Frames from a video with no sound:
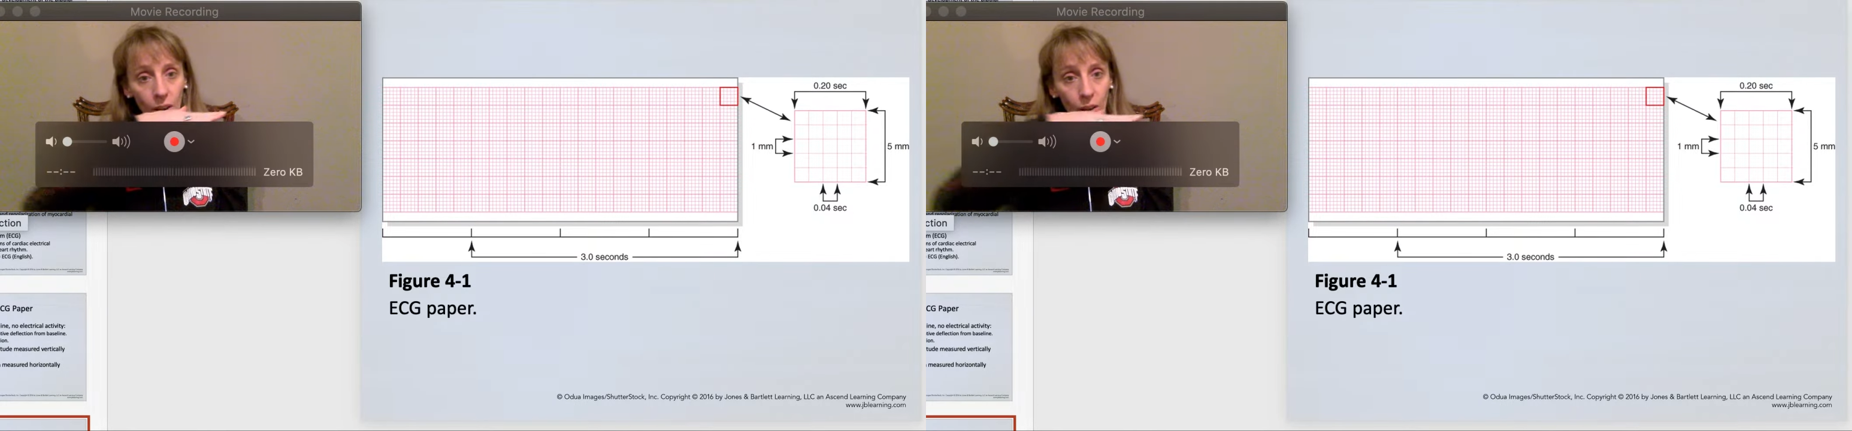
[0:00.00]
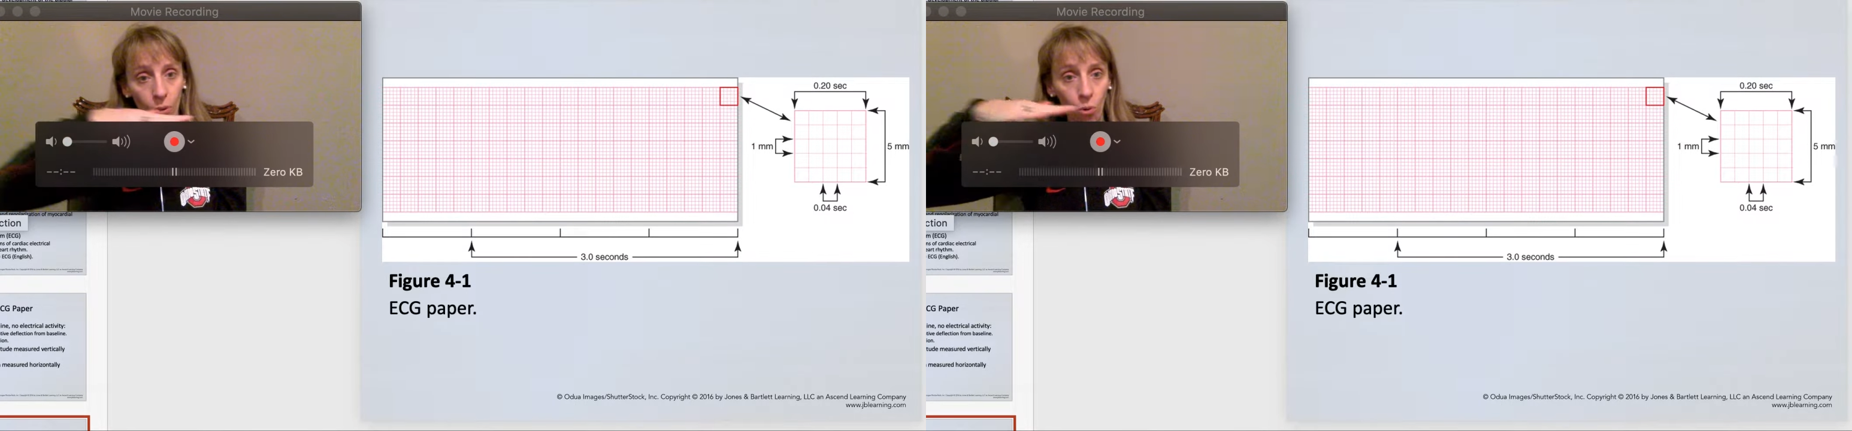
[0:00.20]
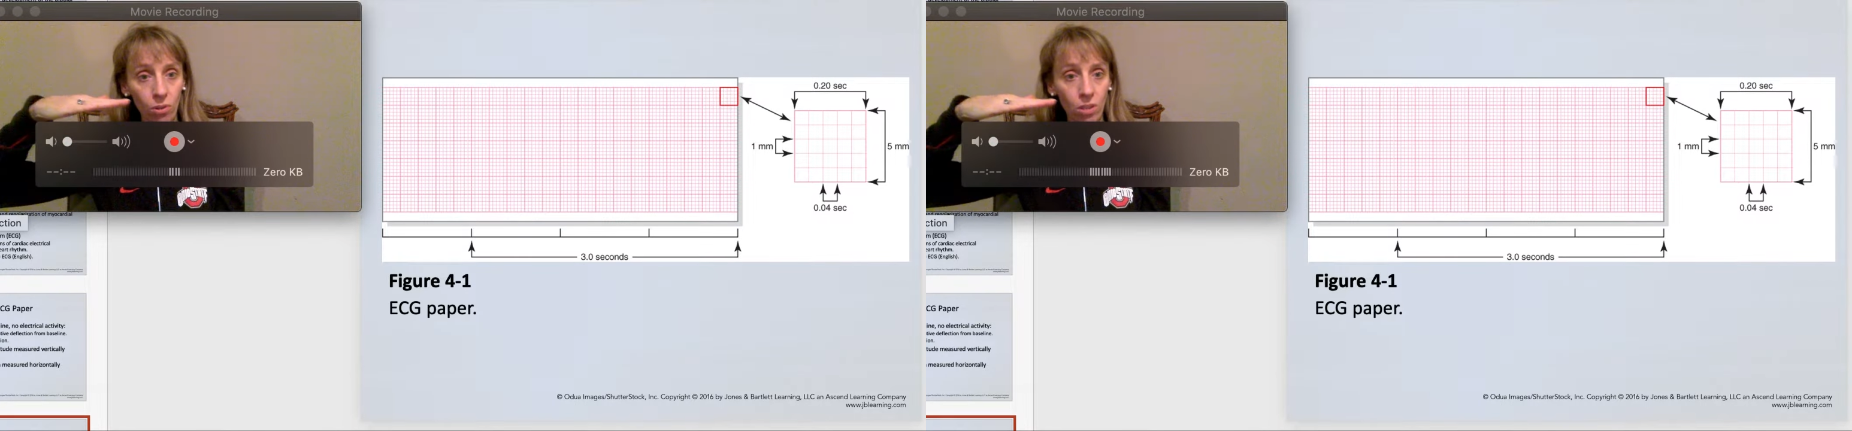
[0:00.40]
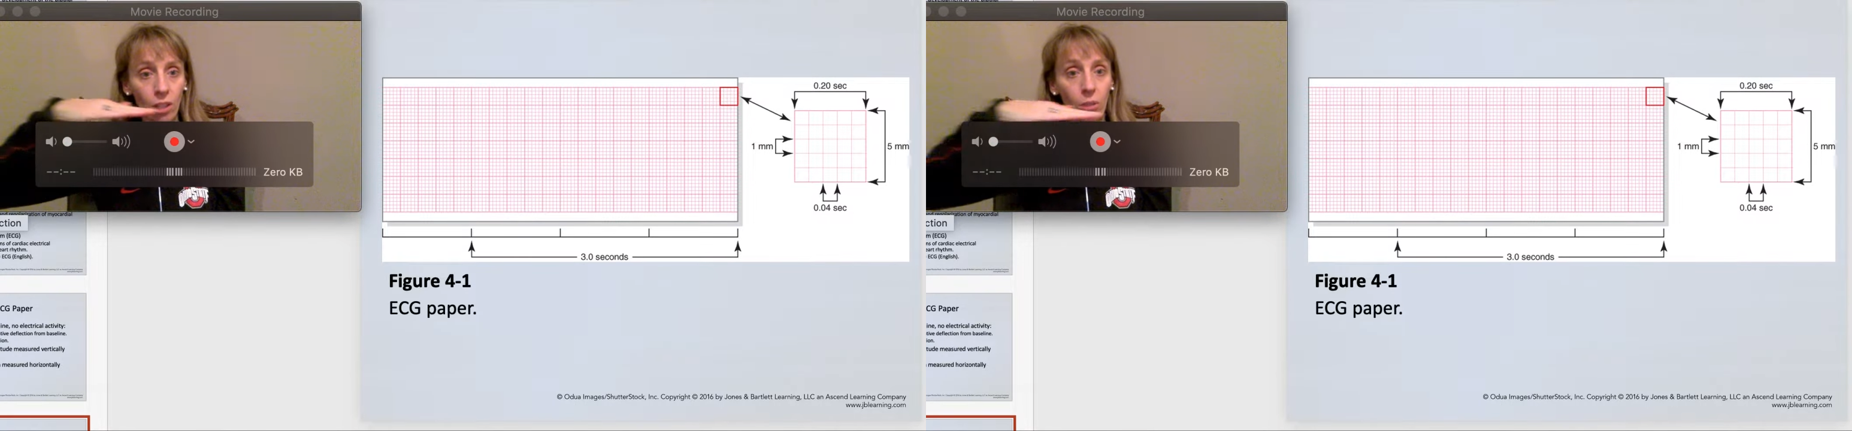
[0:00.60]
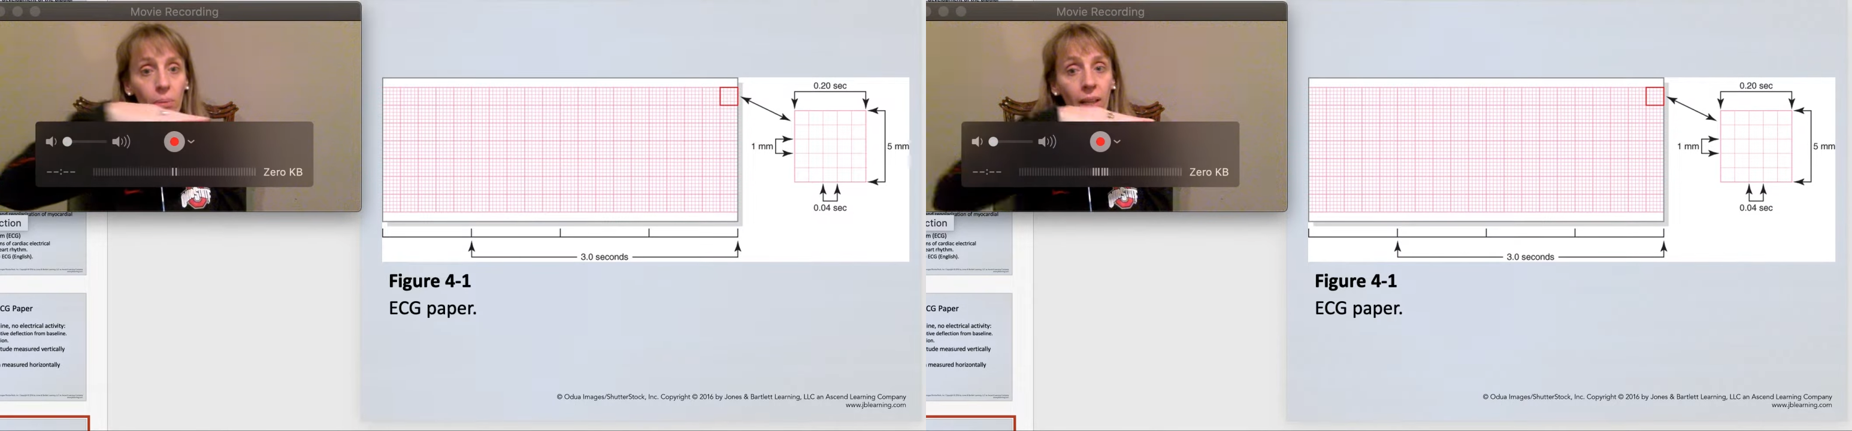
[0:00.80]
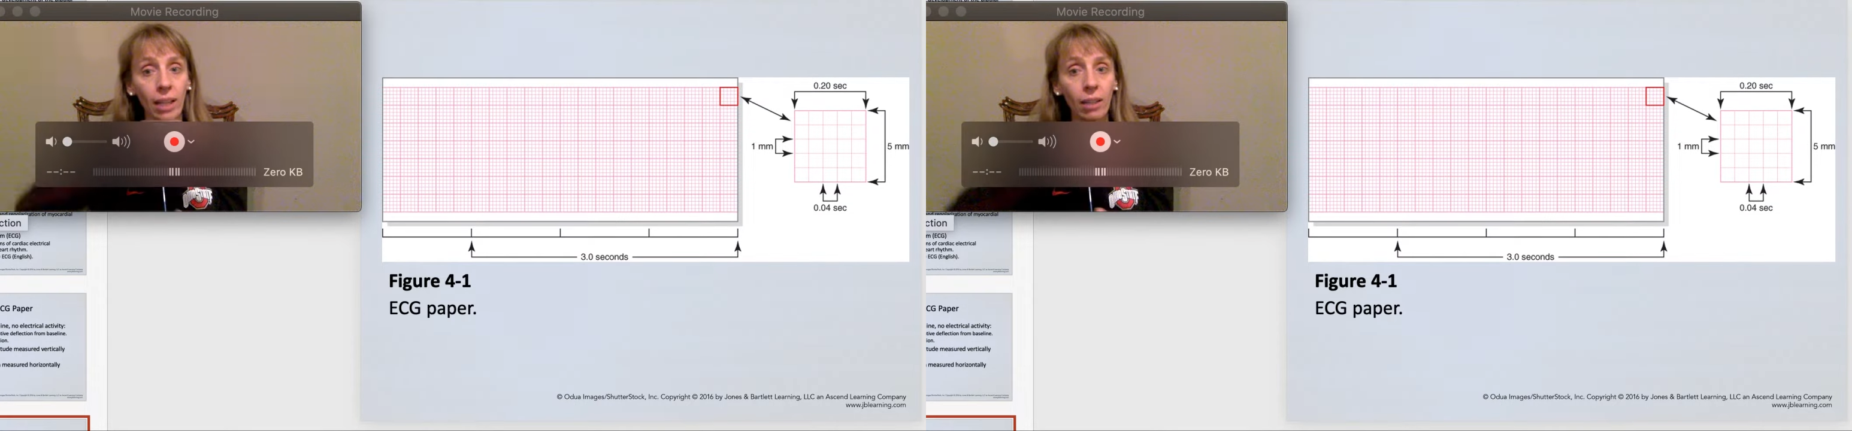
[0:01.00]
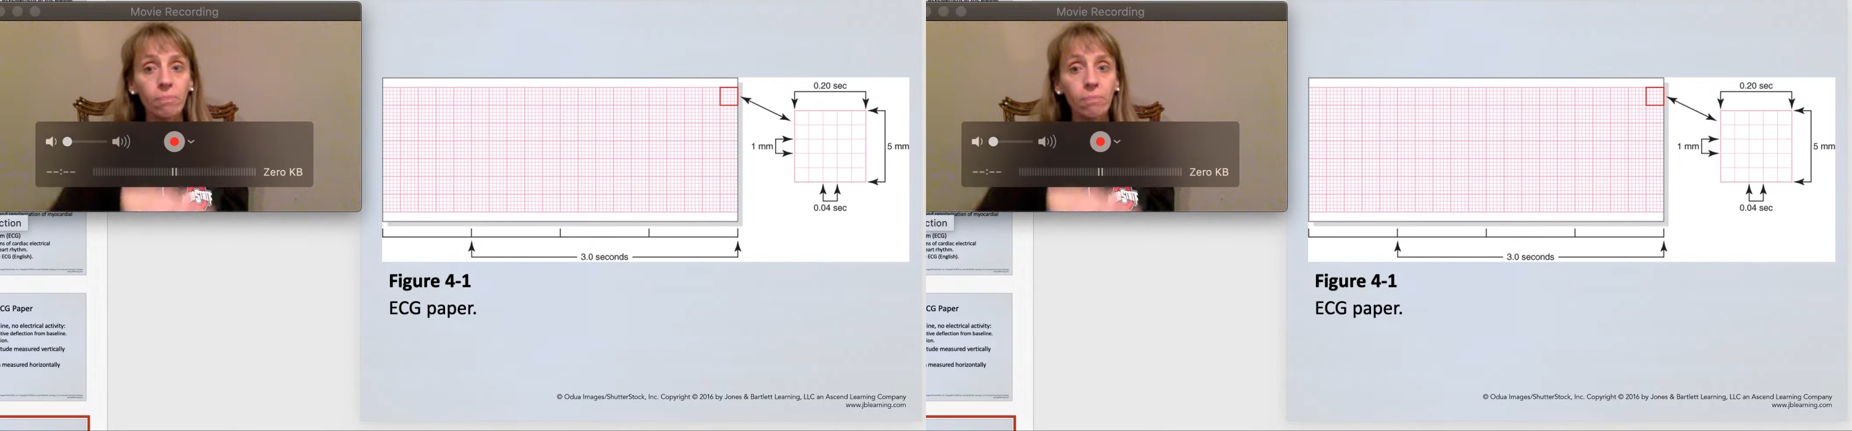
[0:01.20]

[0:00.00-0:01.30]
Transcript: in the horizontal plane,